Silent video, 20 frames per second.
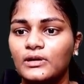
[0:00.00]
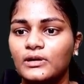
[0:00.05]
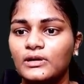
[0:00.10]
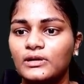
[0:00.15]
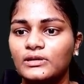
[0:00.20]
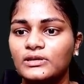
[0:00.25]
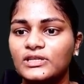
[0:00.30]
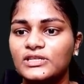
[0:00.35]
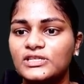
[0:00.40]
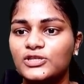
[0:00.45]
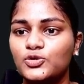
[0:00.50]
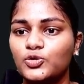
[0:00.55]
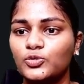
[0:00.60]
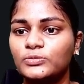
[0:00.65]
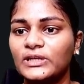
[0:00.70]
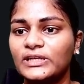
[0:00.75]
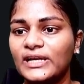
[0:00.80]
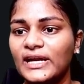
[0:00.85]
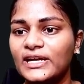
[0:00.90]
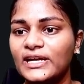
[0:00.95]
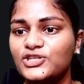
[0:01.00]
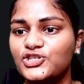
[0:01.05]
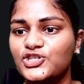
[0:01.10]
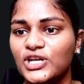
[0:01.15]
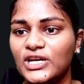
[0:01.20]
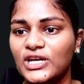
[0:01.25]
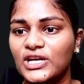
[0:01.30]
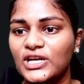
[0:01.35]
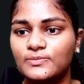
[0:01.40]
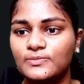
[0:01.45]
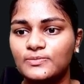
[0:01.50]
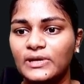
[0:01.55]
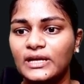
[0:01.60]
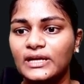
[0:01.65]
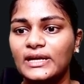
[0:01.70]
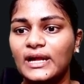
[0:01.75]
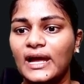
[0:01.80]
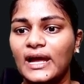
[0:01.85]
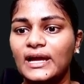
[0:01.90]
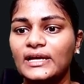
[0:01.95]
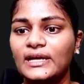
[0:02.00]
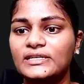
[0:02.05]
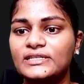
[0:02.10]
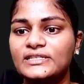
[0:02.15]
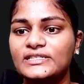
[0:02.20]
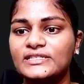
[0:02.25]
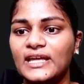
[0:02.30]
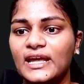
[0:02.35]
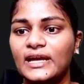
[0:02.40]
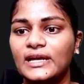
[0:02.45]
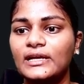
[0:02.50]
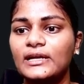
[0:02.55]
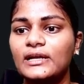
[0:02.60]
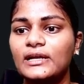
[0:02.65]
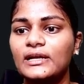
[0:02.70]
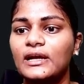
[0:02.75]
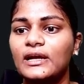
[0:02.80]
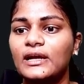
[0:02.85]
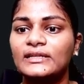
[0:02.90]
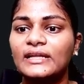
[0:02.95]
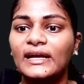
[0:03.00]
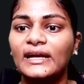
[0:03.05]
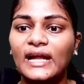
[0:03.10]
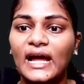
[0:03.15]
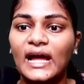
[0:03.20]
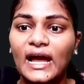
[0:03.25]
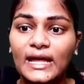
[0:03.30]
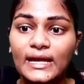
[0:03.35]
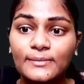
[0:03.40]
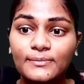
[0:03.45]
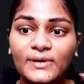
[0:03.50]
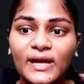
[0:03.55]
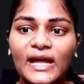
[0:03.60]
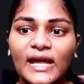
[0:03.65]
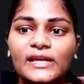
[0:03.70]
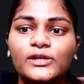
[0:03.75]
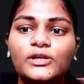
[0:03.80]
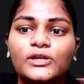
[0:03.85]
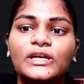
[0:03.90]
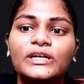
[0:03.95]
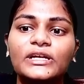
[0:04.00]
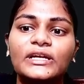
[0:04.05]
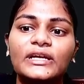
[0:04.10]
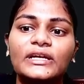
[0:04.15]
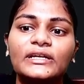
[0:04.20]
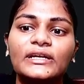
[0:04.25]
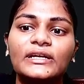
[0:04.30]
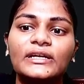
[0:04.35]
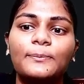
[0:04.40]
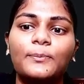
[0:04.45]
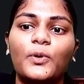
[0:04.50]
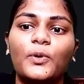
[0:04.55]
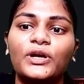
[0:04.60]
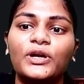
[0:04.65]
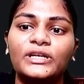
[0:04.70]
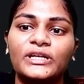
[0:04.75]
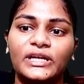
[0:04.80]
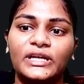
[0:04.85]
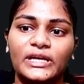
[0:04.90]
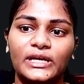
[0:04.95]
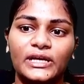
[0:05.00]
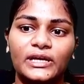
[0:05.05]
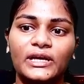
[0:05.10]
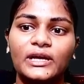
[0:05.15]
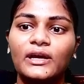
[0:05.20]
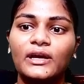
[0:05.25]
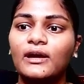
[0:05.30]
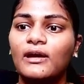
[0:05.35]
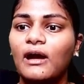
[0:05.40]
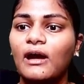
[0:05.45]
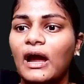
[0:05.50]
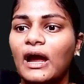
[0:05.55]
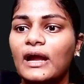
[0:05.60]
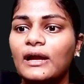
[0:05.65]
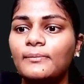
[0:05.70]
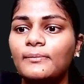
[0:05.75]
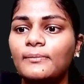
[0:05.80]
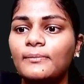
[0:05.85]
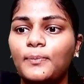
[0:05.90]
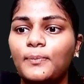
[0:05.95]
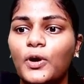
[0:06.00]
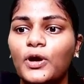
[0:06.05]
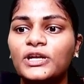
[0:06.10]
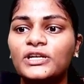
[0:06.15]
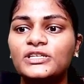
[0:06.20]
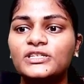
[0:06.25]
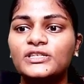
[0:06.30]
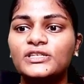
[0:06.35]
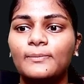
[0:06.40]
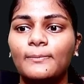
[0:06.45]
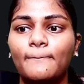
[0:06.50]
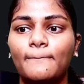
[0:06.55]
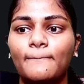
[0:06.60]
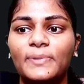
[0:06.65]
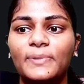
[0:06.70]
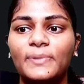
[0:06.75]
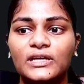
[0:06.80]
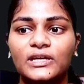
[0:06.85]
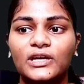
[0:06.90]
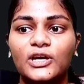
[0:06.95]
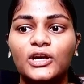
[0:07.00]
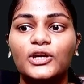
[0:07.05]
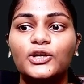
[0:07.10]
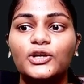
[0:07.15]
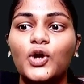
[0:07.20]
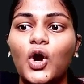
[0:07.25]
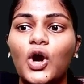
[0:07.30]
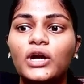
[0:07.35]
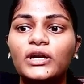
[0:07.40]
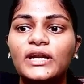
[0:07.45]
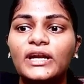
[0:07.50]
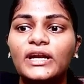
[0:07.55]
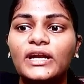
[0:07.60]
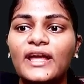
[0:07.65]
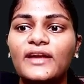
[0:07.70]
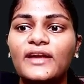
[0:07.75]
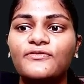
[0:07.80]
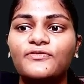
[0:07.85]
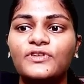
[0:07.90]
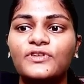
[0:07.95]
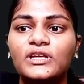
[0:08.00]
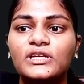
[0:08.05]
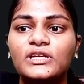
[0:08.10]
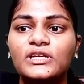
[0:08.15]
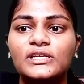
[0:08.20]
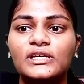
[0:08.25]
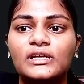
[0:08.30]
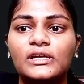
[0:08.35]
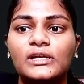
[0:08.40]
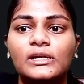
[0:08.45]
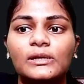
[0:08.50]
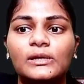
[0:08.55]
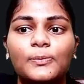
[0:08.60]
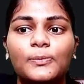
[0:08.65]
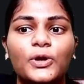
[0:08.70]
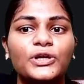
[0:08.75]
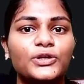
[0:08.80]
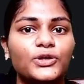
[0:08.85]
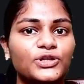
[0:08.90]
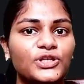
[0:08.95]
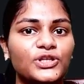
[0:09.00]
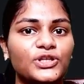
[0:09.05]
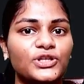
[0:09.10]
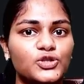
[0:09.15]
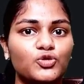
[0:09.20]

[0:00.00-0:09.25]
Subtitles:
this loop that I had just made, I had said that I am calculating it at point A and point B, not at every single point on this loop.